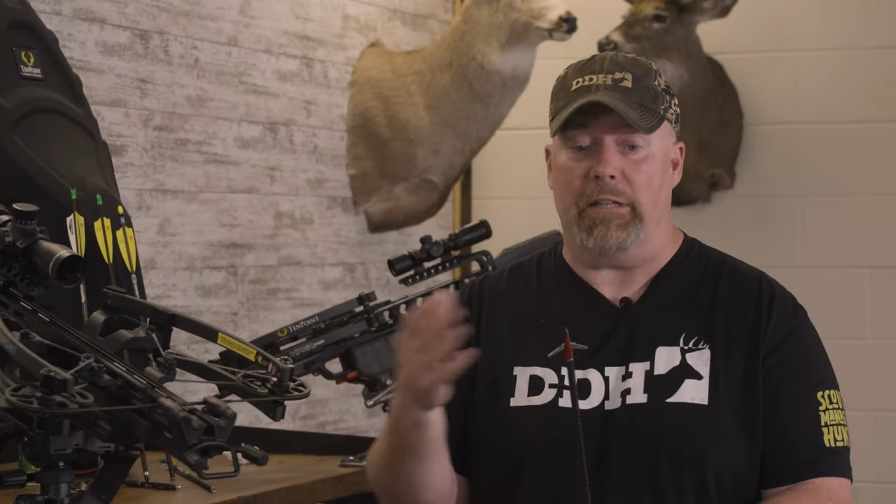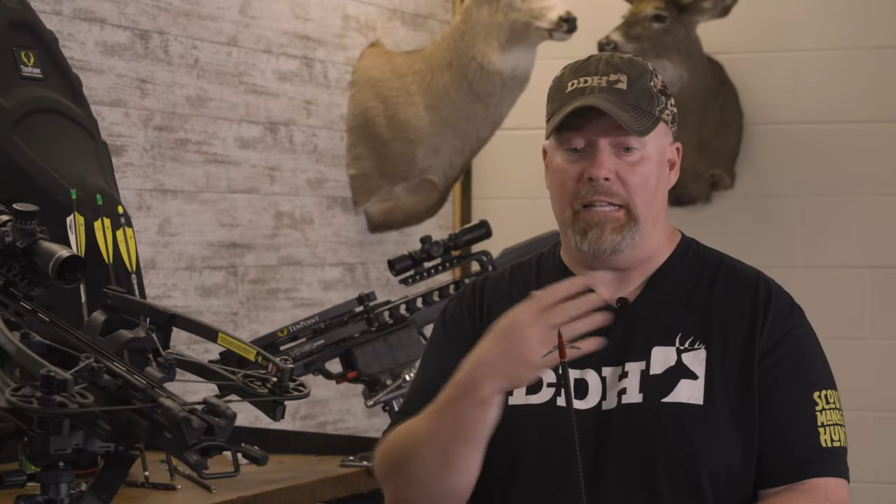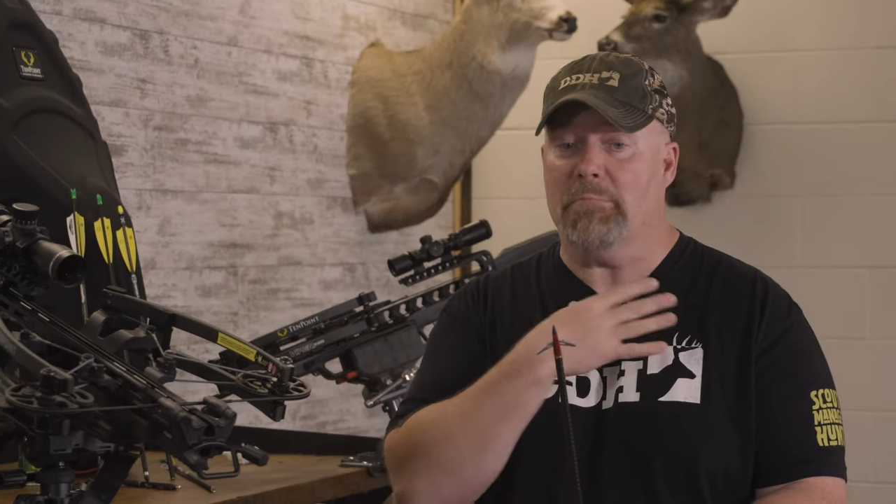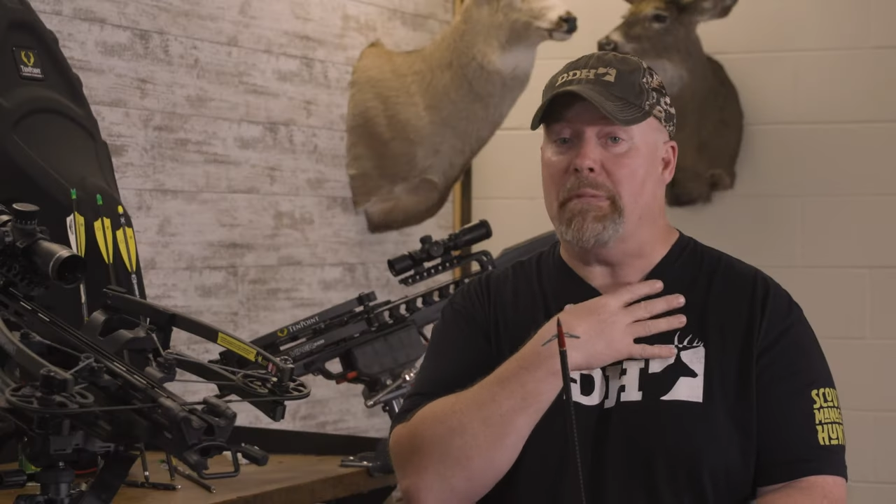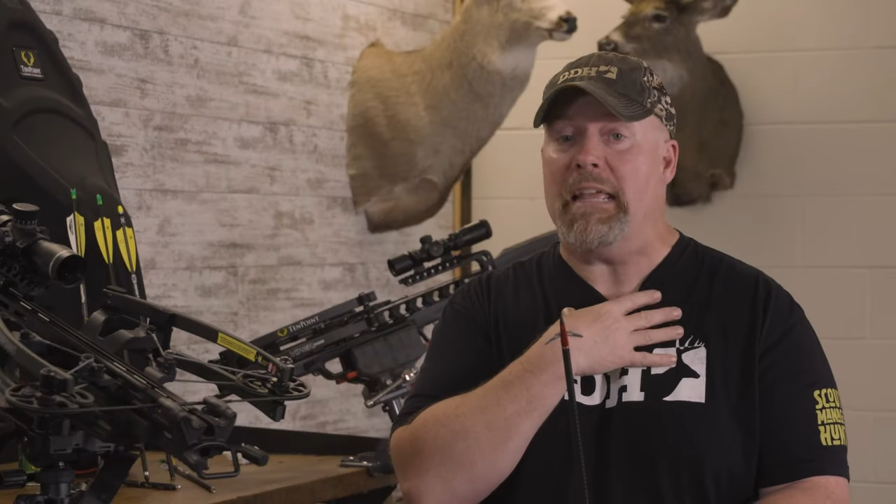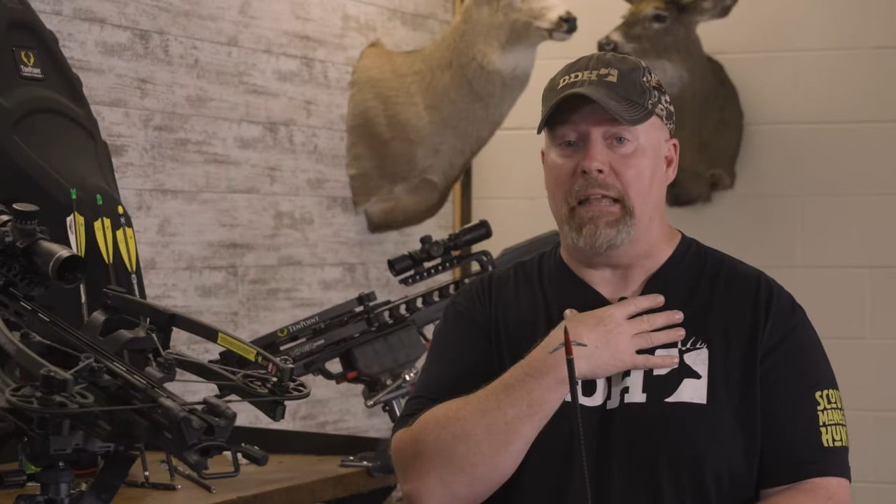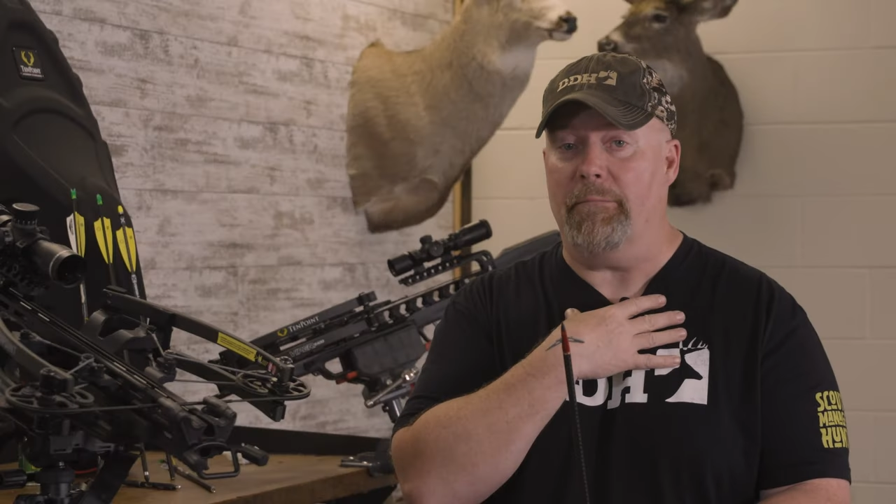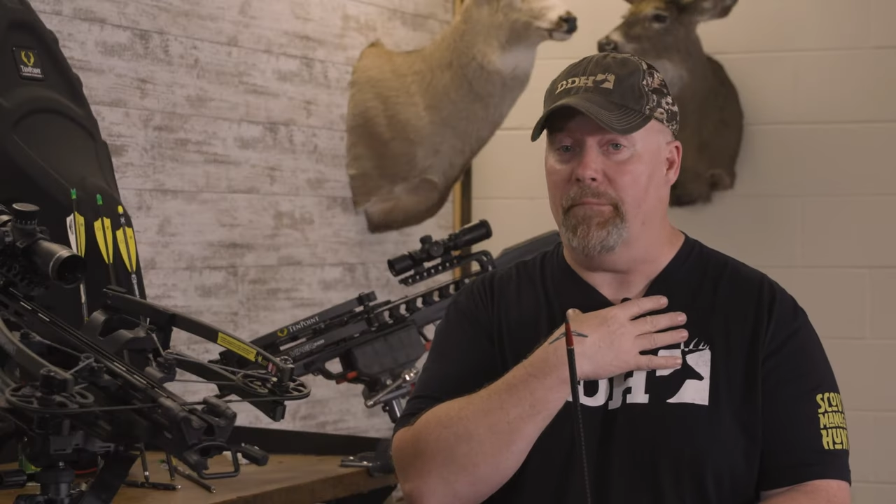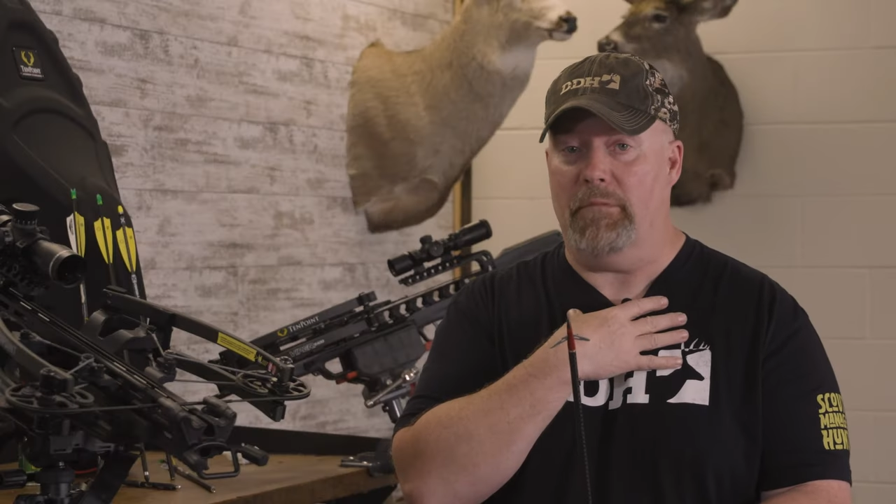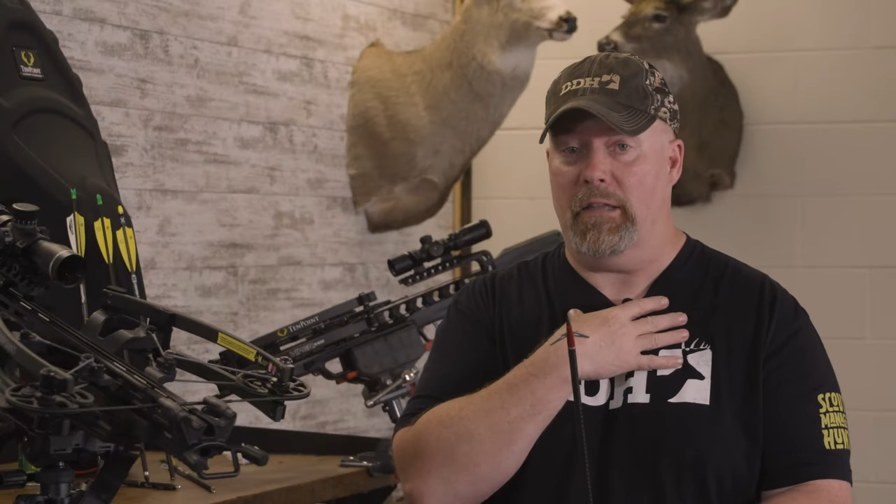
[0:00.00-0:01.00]
That's me.
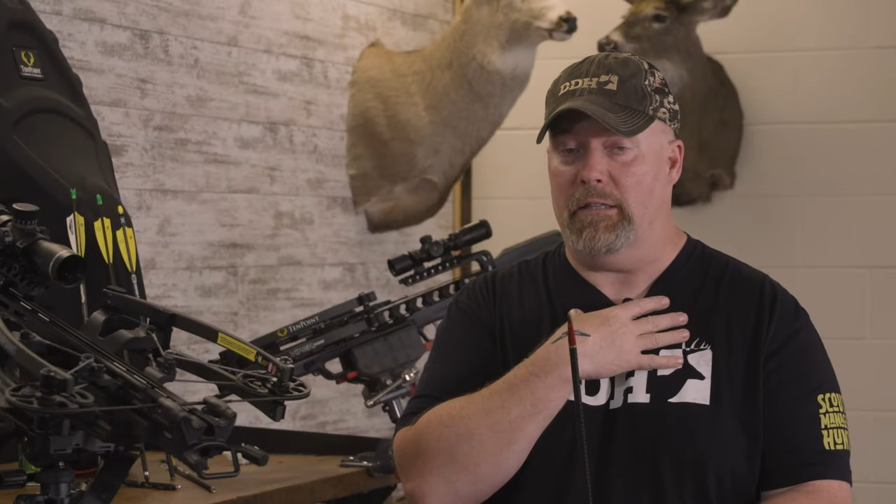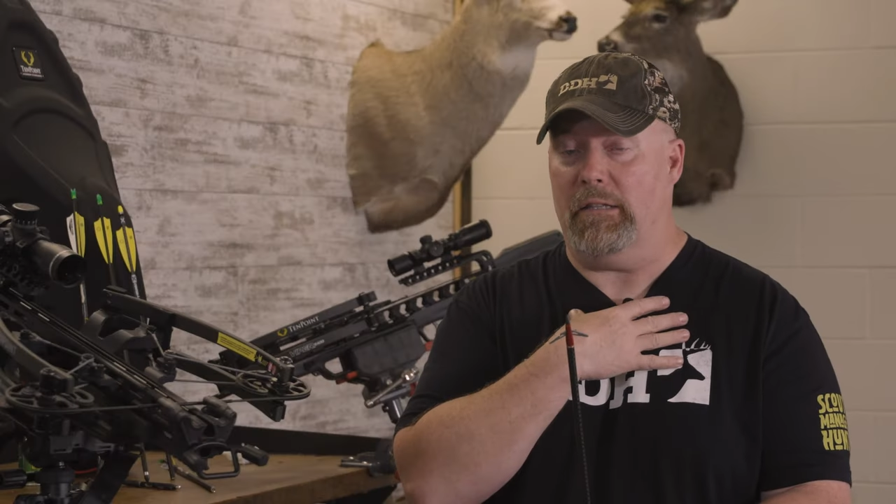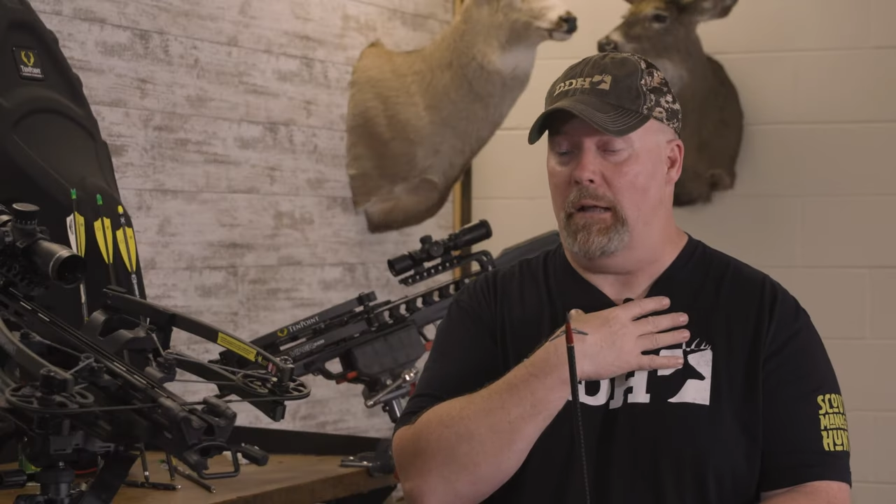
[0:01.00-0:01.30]
That,